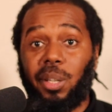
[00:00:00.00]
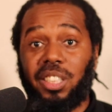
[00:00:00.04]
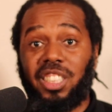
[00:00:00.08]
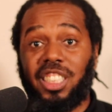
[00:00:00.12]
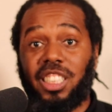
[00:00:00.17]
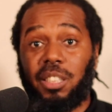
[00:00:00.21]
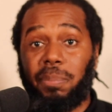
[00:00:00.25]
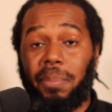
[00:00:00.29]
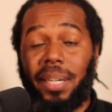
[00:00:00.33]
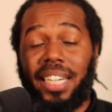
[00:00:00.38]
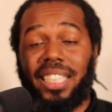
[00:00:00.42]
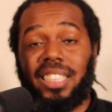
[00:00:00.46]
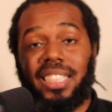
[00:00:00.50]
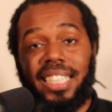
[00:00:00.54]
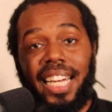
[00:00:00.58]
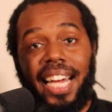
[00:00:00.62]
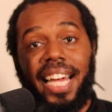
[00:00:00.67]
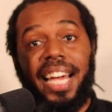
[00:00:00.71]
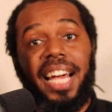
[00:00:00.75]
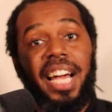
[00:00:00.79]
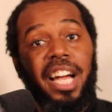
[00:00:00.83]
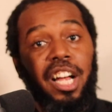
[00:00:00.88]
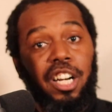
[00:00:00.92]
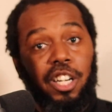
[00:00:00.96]
It just means
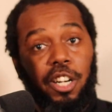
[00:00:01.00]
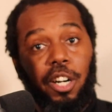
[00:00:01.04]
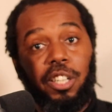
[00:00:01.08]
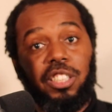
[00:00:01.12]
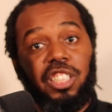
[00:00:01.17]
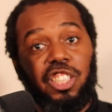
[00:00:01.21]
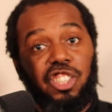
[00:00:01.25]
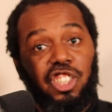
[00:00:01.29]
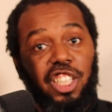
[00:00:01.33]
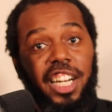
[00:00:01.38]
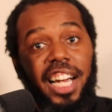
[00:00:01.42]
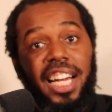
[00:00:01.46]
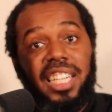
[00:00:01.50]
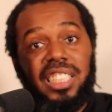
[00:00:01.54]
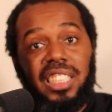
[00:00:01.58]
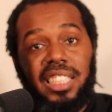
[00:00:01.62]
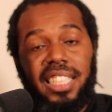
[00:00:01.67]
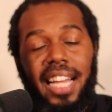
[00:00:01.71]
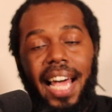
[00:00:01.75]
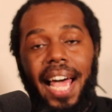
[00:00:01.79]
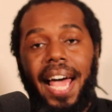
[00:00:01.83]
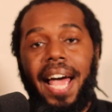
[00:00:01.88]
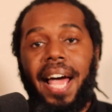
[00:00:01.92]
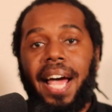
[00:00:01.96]
that there's a chance
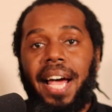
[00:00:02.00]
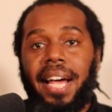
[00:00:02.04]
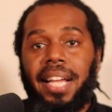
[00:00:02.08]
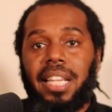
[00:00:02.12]
that